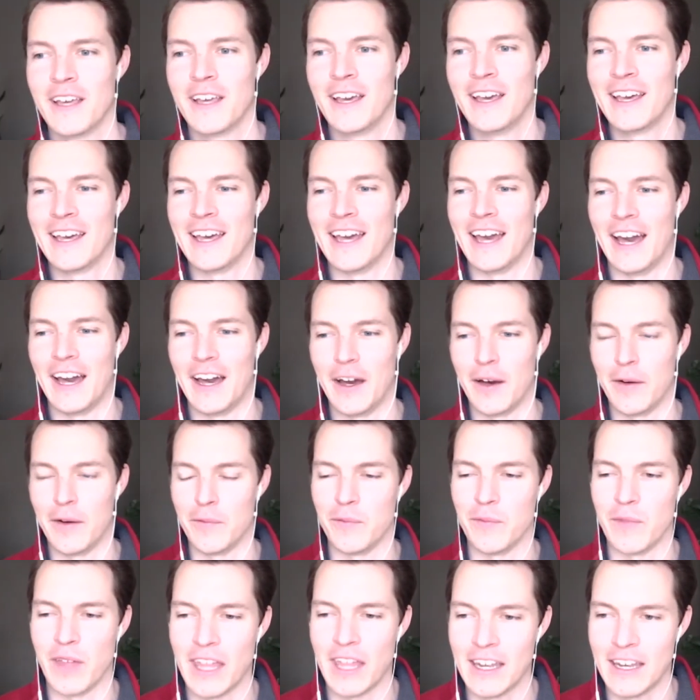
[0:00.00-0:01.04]

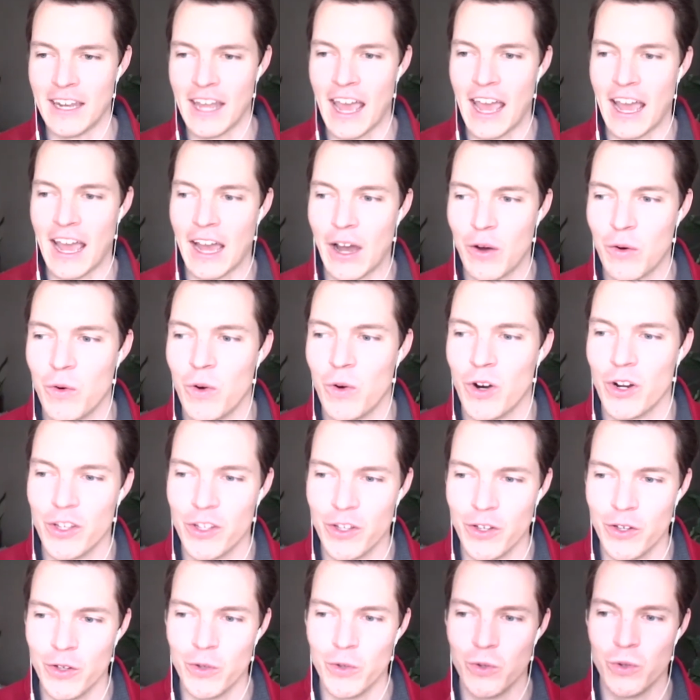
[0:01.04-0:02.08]
And how are
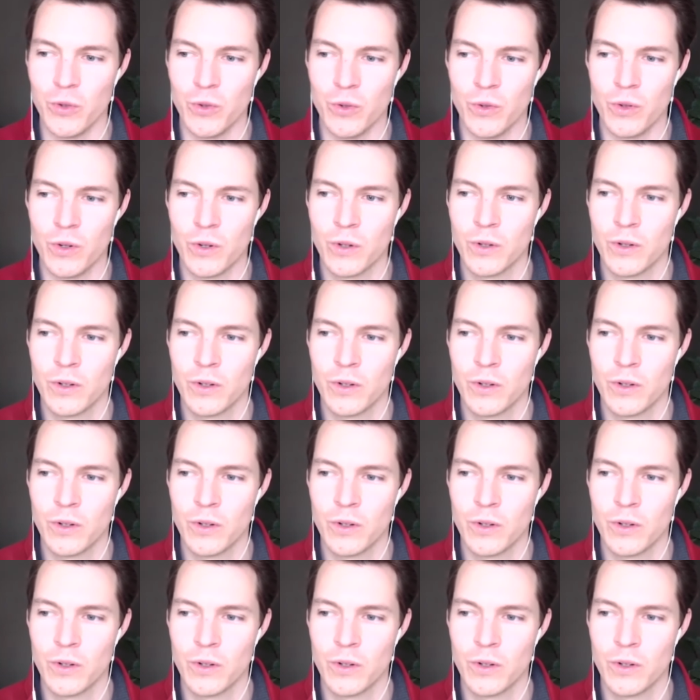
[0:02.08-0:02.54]
you